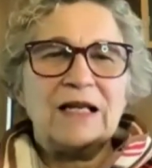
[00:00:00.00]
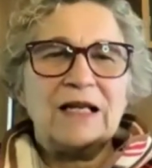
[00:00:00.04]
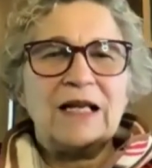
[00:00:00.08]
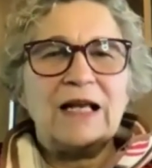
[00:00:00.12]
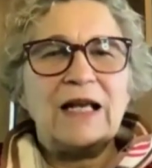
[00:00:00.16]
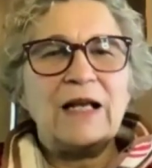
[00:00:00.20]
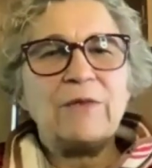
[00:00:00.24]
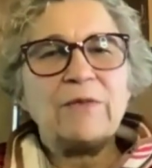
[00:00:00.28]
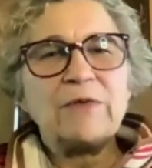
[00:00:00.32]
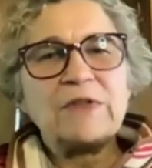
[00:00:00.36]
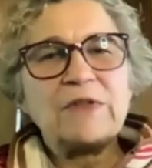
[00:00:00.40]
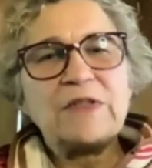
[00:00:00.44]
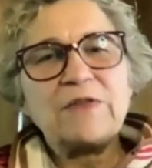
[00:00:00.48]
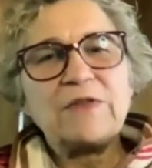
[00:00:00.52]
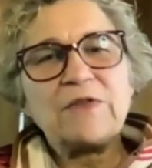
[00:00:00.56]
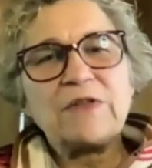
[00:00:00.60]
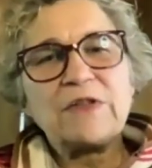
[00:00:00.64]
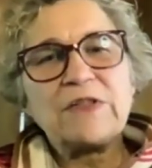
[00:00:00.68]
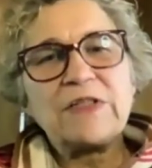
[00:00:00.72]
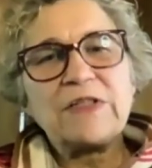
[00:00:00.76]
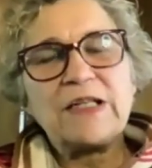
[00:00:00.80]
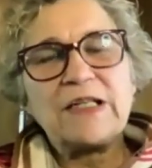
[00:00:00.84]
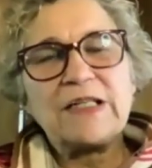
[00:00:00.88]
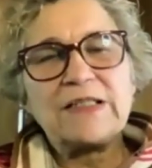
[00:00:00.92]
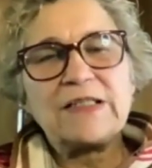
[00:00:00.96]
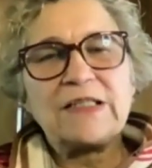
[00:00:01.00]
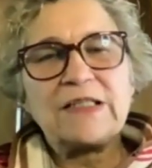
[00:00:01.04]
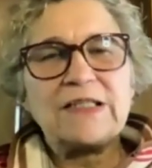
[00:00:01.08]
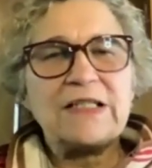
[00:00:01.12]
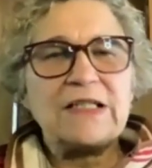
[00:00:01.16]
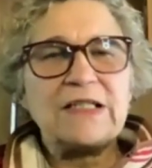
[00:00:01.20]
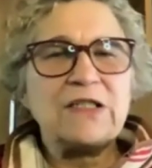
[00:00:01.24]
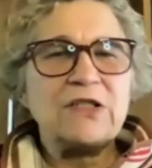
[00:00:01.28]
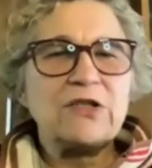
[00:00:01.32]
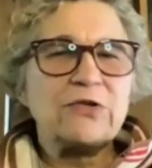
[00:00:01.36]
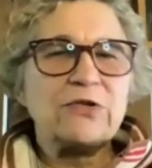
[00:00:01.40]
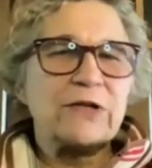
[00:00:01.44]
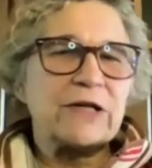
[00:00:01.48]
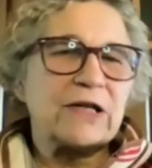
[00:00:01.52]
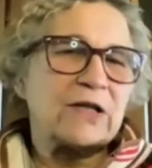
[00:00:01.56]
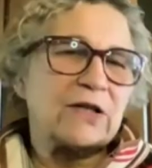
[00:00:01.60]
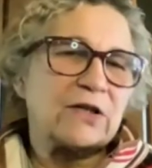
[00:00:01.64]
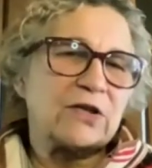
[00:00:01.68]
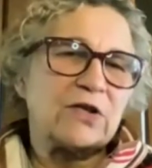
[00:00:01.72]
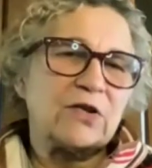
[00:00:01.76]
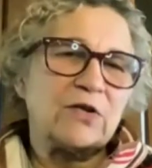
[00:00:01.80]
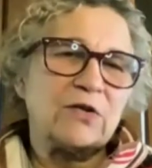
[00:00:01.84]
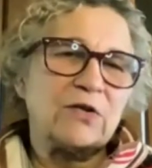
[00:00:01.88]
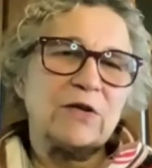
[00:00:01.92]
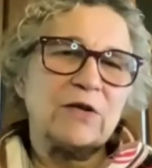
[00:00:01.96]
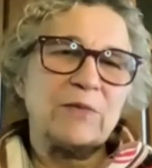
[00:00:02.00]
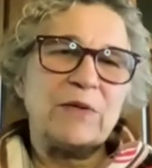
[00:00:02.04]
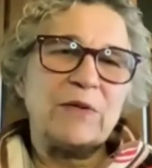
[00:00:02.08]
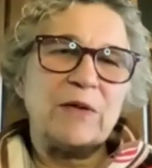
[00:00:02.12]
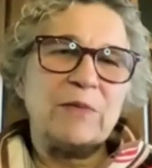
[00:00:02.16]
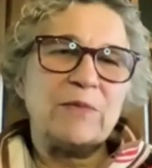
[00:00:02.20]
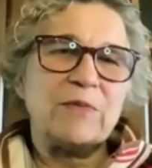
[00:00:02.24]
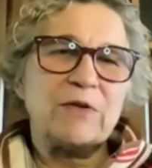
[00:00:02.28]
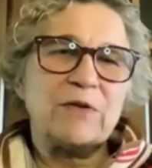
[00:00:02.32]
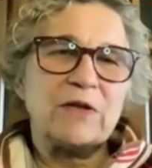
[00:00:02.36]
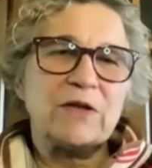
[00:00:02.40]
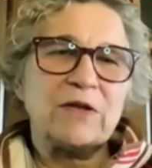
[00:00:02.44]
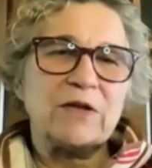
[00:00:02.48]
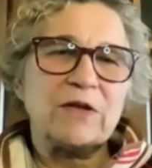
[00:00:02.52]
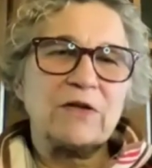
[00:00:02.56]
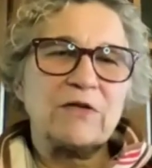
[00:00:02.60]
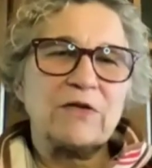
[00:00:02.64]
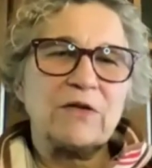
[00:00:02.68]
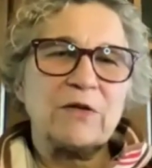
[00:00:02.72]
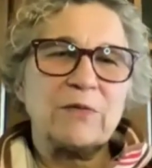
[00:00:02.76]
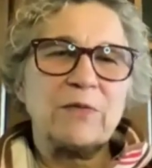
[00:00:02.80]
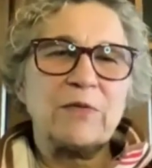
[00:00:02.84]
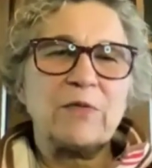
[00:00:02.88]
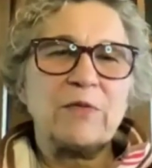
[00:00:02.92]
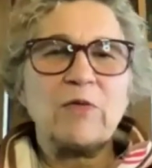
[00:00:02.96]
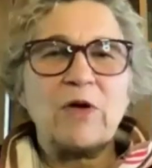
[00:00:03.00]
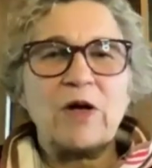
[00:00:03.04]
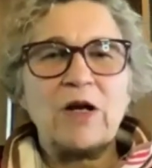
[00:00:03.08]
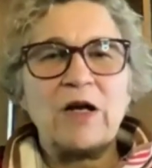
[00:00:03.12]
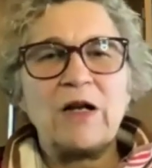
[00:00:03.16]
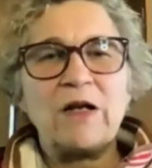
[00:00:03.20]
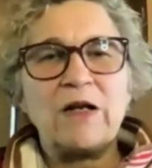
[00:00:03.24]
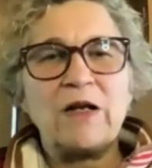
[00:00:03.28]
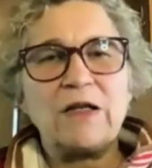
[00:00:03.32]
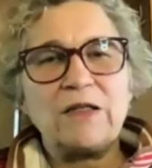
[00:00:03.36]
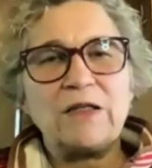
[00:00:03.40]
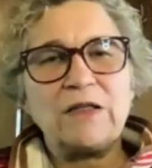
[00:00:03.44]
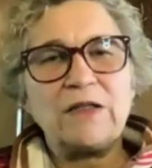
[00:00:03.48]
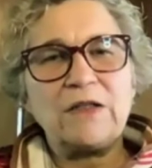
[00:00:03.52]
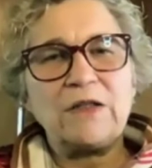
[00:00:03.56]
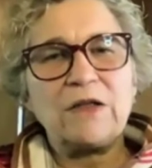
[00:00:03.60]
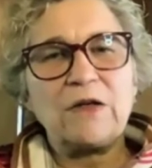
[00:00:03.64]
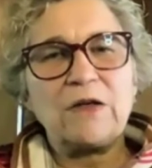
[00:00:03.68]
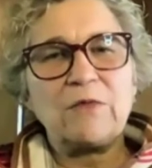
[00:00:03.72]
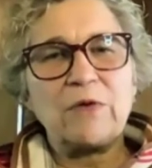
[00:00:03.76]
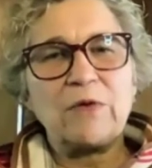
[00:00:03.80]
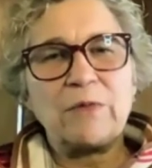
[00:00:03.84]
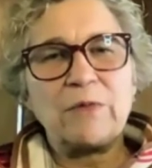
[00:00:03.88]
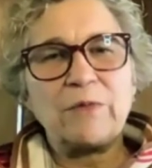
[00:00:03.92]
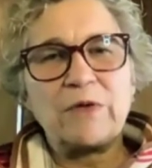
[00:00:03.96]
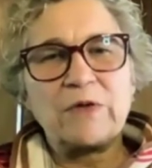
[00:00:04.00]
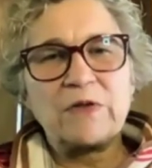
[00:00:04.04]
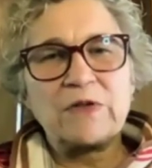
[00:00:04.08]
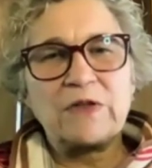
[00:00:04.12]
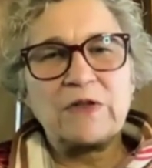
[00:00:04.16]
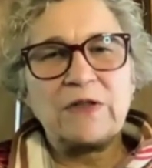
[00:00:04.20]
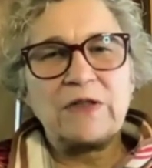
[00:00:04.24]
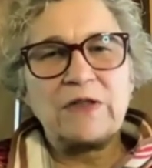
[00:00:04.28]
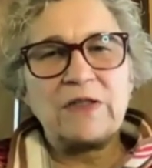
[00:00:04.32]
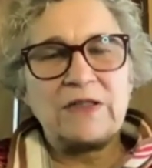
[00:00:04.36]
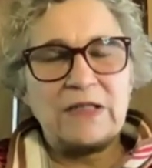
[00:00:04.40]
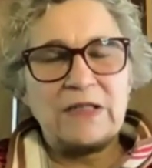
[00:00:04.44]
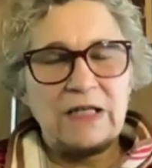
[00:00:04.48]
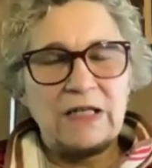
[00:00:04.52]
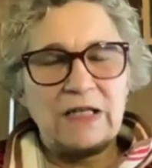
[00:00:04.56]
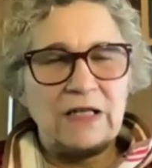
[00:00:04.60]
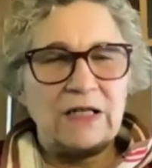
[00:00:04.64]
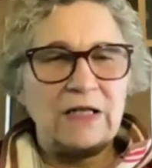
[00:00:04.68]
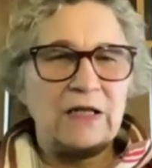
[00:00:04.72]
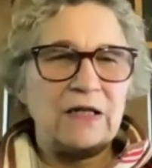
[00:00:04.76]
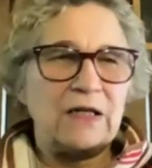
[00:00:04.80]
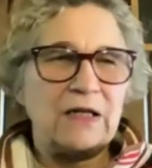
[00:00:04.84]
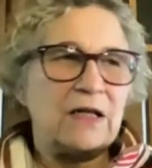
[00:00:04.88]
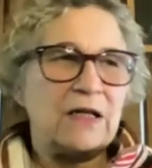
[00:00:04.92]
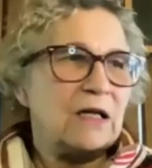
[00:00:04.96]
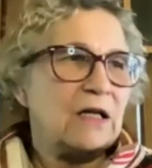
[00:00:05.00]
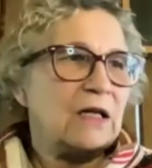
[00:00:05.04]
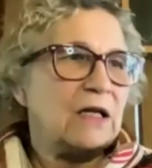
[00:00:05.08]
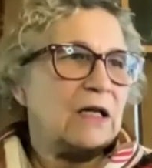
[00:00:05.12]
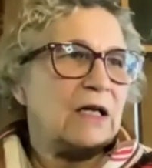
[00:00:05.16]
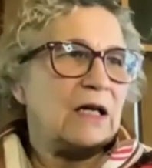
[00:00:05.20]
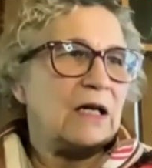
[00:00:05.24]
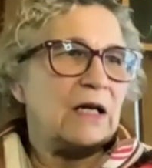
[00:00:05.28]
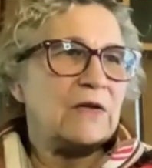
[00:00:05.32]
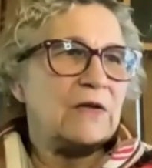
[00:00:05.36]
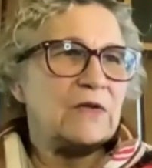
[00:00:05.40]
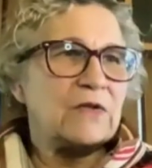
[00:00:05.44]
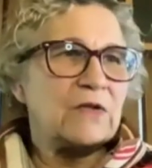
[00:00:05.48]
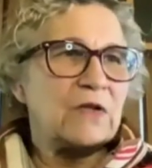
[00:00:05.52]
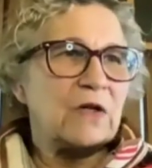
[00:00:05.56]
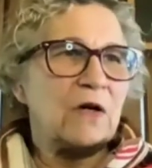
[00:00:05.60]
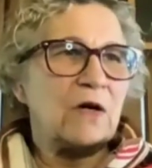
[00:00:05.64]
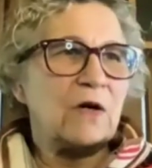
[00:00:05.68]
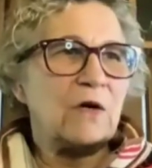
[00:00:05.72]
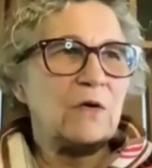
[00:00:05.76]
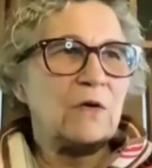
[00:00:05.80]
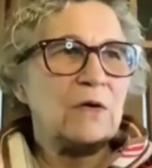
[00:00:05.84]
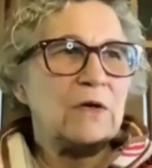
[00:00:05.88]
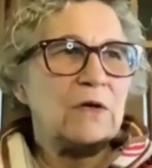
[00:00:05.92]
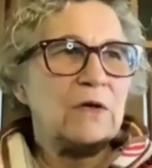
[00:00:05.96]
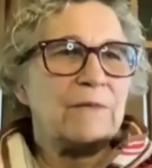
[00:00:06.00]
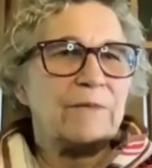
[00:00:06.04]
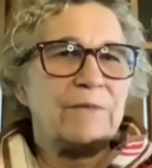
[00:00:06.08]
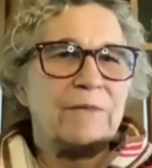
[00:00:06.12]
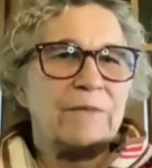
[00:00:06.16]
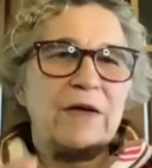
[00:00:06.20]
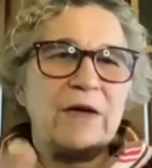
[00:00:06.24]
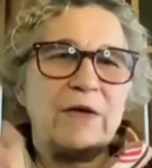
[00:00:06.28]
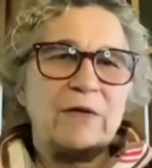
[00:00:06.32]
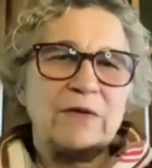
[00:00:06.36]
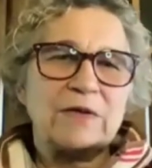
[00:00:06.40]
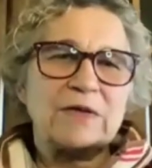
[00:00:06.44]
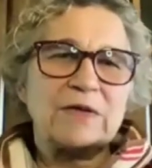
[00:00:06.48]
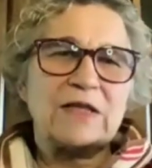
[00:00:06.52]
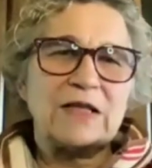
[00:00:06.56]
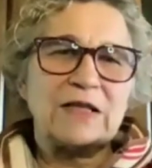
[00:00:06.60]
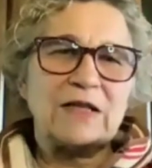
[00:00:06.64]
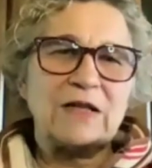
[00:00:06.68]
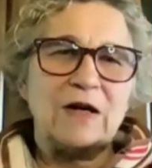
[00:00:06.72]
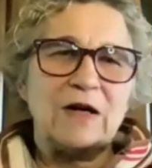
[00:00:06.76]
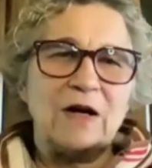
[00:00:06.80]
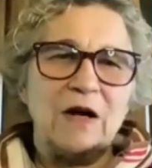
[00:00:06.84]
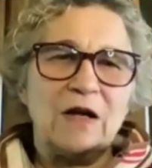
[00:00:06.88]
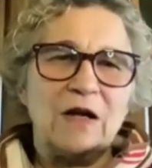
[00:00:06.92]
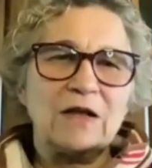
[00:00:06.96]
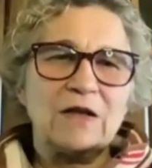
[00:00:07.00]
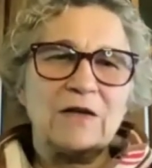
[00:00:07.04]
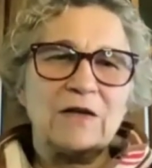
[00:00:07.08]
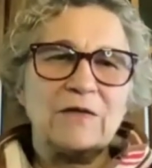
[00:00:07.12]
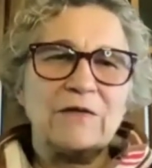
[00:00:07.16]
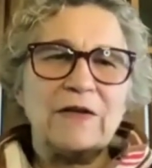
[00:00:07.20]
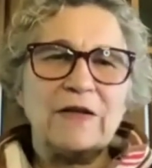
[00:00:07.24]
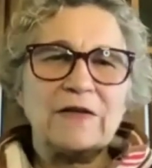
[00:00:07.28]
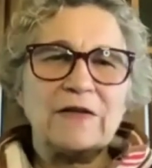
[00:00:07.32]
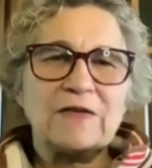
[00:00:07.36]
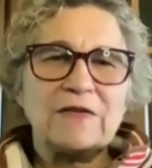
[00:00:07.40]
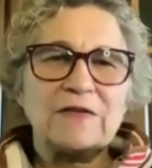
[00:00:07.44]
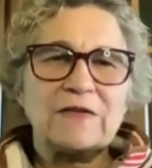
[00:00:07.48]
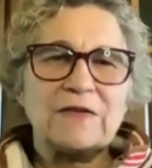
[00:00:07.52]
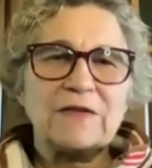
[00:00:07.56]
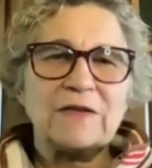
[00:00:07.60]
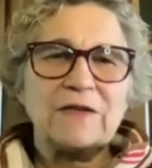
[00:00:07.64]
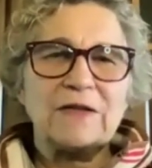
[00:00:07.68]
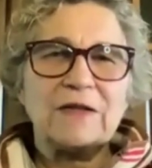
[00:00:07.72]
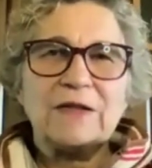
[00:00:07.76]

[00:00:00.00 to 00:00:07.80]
It was interesting because it didn't trigger two of the people in the group, and one person it did. And so there was like all of this.